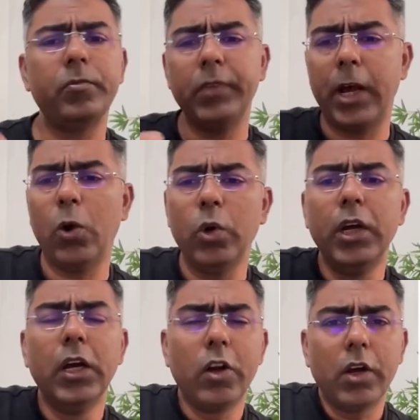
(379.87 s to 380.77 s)
Now,
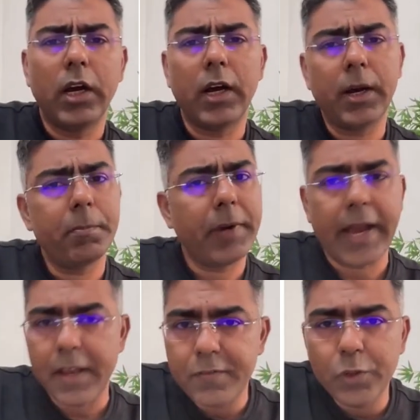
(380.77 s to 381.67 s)

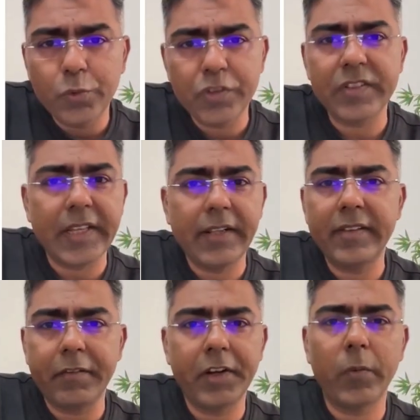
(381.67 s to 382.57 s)
I have used
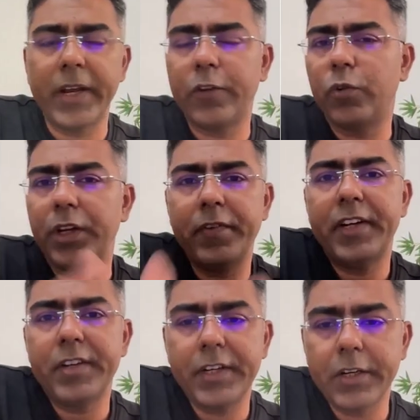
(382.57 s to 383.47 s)
sales everywhere. So
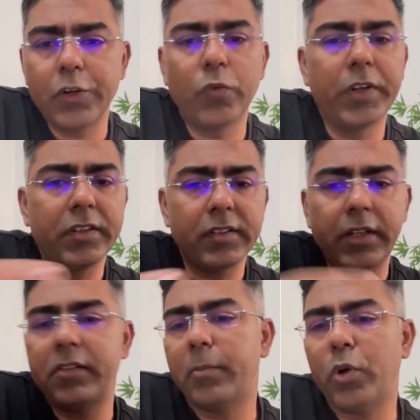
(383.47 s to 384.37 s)
inventory turnover is
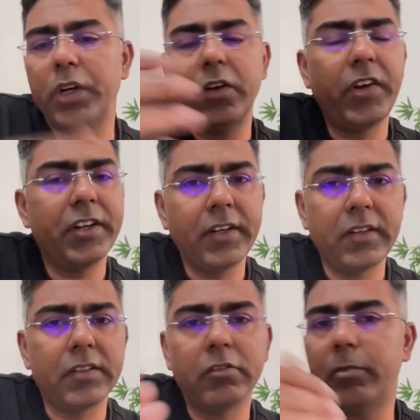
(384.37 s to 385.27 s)
sales upon inventory,
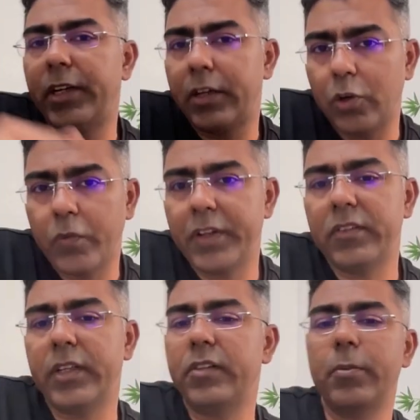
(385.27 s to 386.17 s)
receivable turnover is
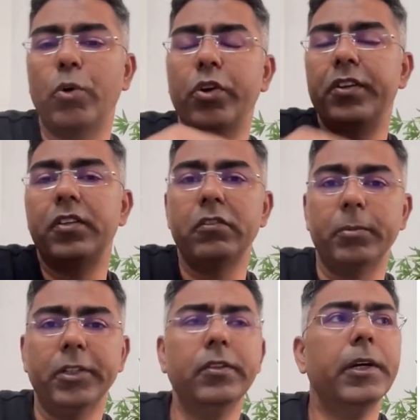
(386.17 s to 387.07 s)
sales upon
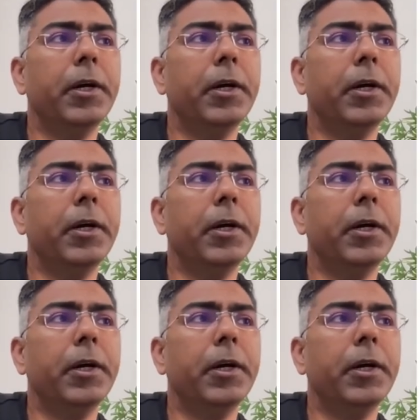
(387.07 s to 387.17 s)
receivables.